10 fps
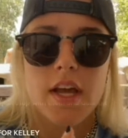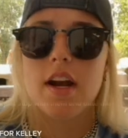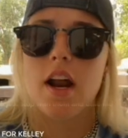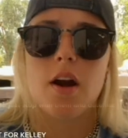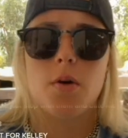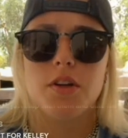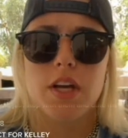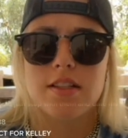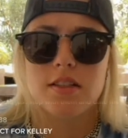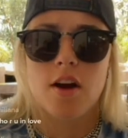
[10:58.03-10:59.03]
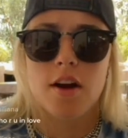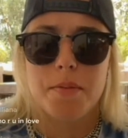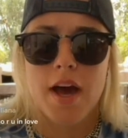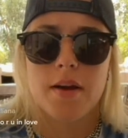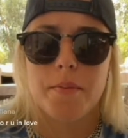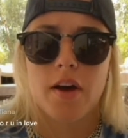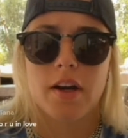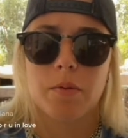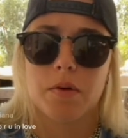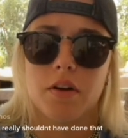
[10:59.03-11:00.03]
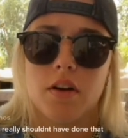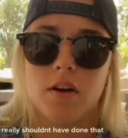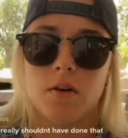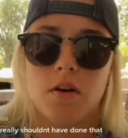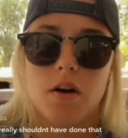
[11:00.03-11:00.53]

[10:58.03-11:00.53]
And I don't want you guys to talk bad about anyone, no.